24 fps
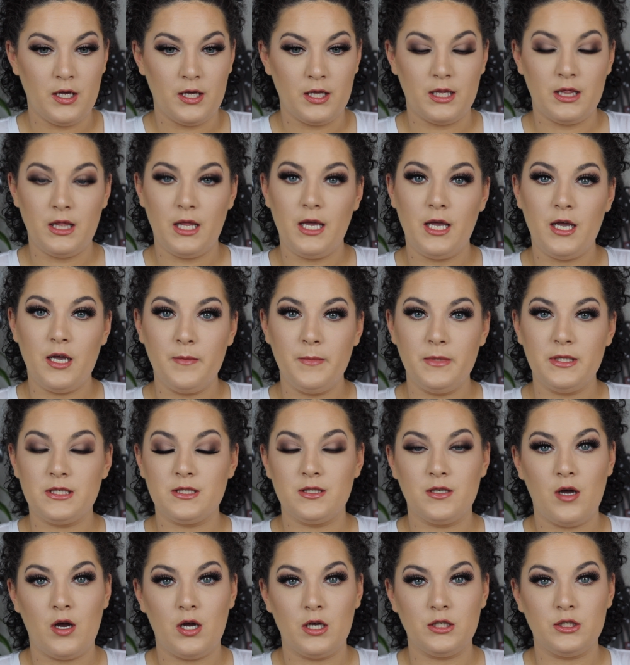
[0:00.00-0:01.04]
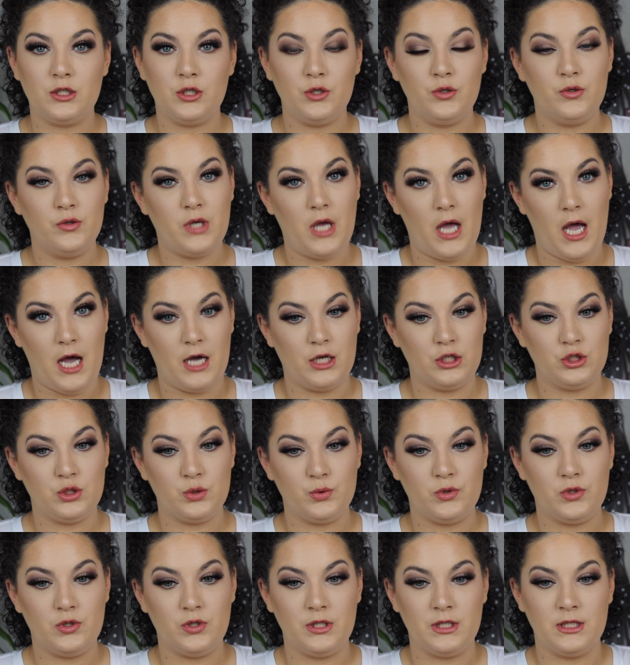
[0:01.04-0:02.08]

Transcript: glam, it's not too casual,